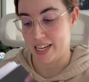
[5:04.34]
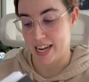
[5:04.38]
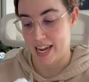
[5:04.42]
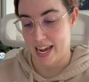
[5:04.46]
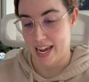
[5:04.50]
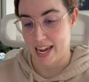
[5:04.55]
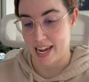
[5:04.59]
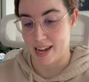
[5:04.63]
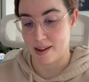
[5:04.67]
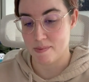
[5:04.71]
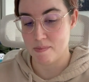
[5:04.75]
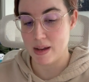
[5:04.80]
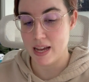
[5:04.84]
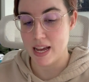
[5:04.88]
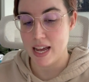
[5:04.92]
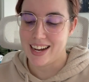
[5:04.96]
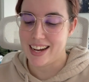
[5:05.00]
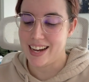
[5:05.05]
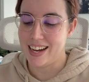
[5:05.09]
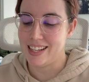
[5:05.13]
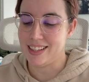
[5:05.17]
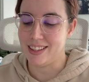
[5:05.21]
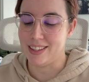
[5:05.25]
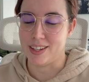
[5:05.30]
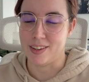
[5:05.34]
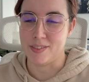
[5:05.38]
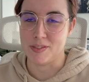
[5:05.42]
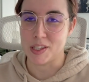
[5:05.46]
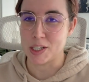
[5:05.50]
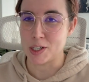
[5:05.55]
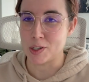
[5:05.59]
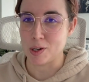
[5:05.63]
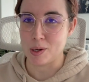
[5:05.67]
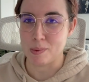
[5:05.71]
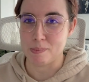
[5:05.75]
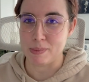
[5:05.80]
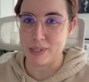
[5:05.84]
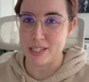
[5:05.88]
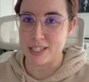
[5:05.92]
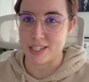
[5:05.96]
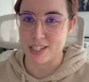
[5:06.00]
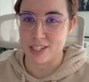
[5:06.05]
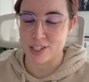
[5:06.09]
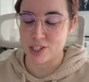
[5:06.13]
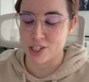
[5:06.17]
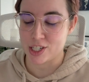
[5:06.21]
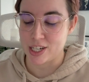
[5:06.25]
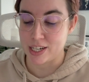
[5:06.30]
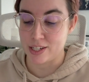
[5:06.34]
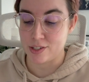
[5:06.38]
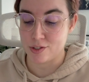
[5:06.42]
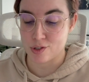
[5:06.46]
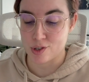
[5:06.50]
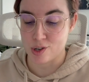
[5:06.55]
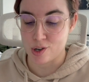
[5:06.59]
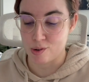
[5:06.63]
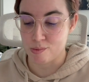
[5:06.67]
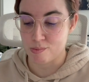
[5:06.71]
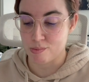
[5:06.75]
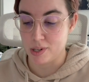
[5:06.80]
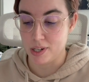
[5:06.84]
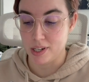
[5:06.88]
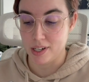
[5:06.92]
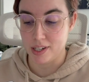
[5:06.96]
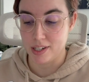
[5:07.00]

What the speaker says: Game. I love the grumpy sunshine trope.